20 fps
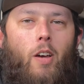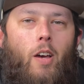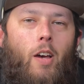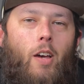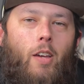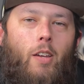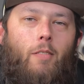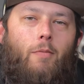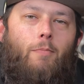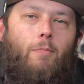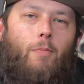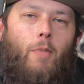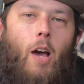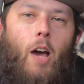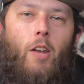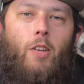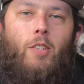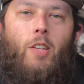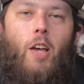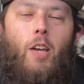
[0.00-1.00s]
I'm
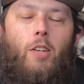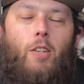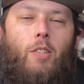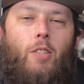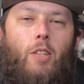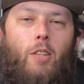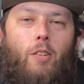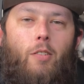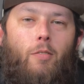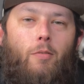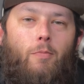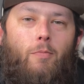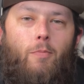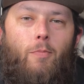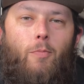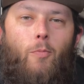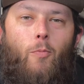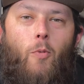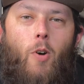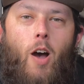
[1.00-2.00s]
not a scientist on
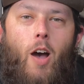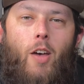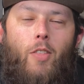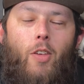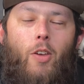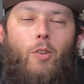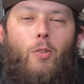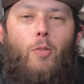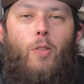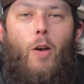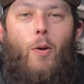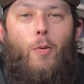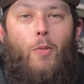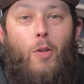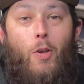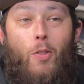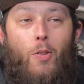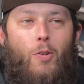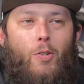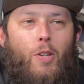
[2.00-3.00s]
why they do that with
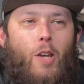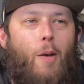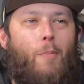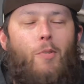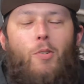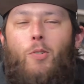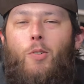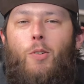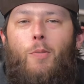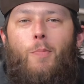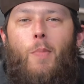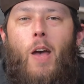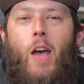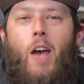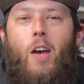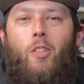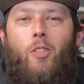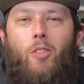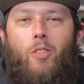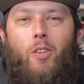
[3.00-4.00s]
all their geometry and math.